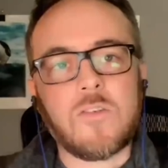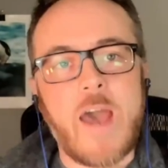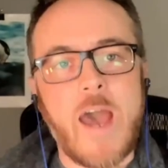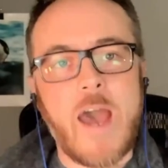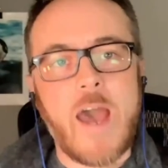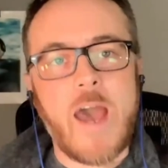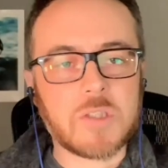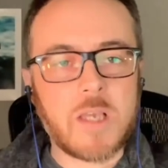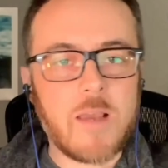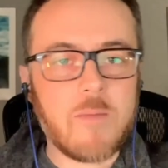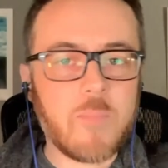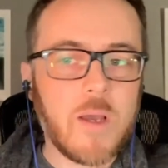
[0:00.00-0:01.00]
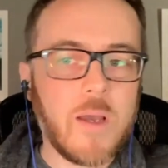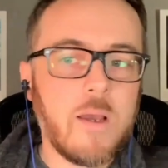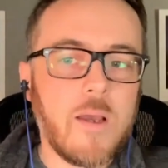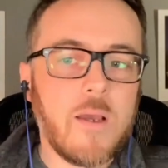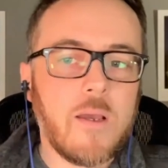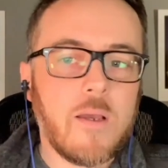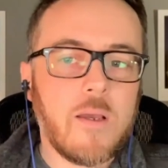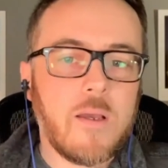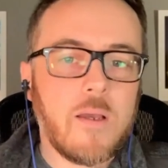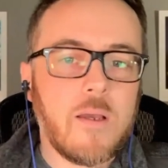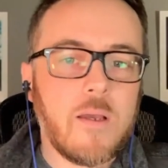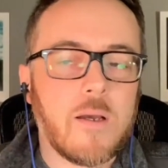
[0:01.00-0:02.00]
astroscape,
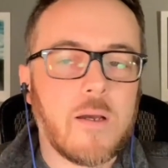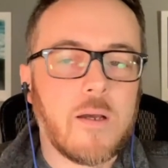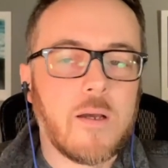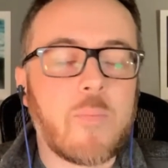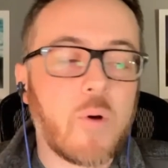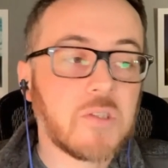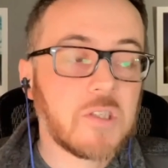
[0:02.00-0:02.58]
uh,